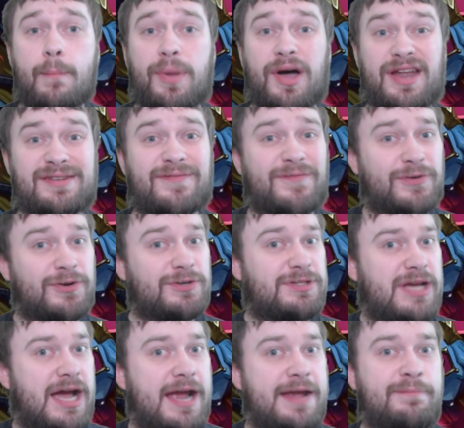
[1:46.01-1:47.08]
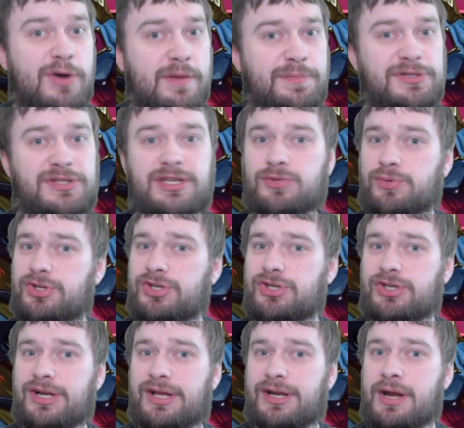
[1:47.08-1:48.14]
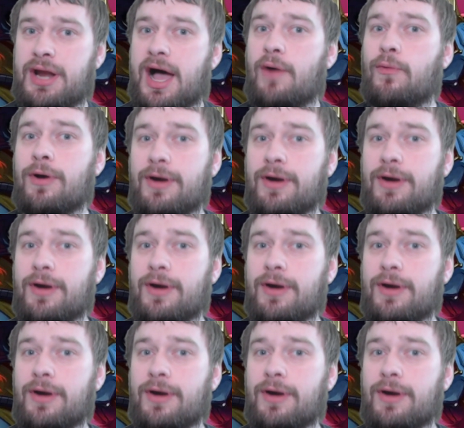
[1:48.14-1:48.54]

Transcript: but for time purposes, we're just going to not